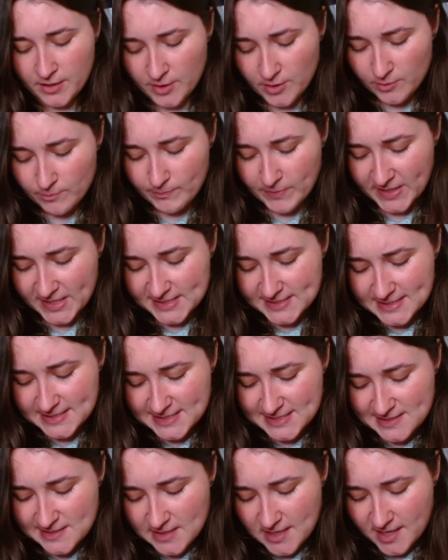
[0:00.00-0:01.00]
because it's
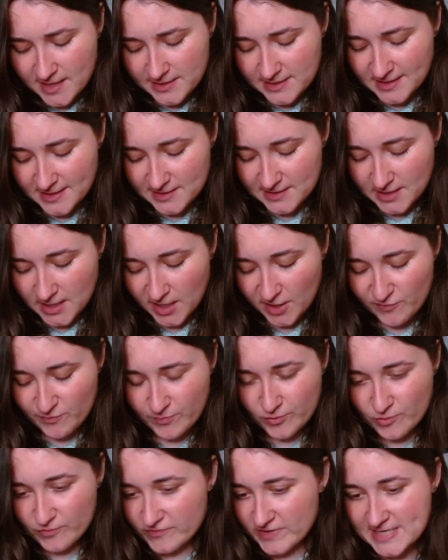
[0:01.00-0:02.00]
nothing that I've
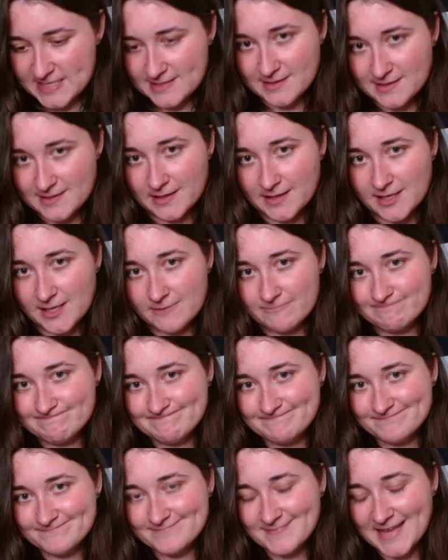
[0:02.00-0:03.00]
bought recently.
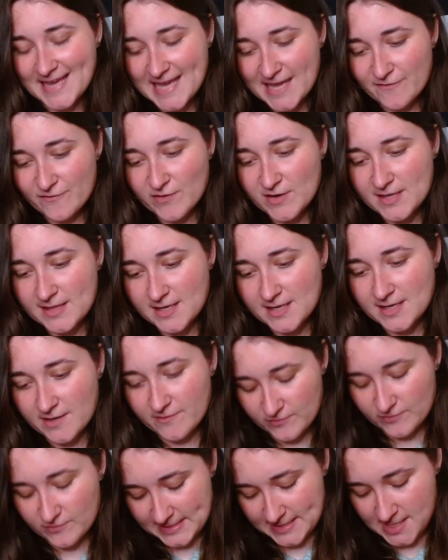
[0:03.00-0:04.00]
Everything
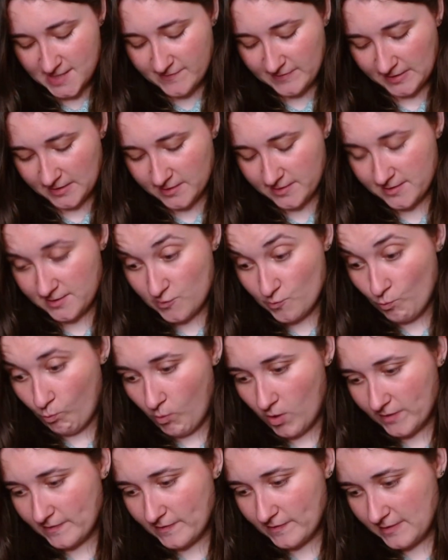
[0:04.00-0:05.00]
I've received, other than
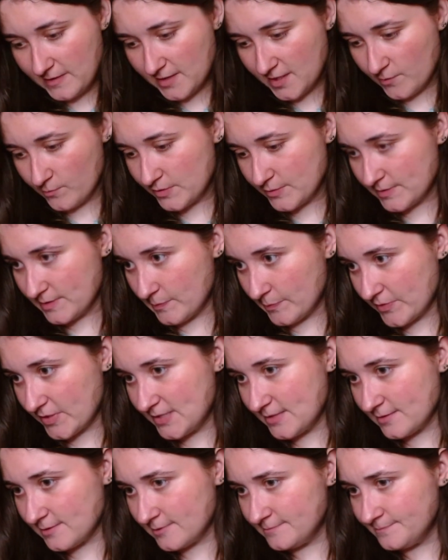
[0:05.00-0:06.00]
one thing which was a
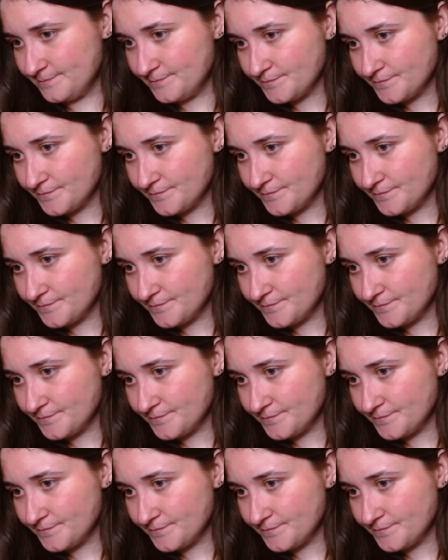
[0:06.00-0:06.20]
present,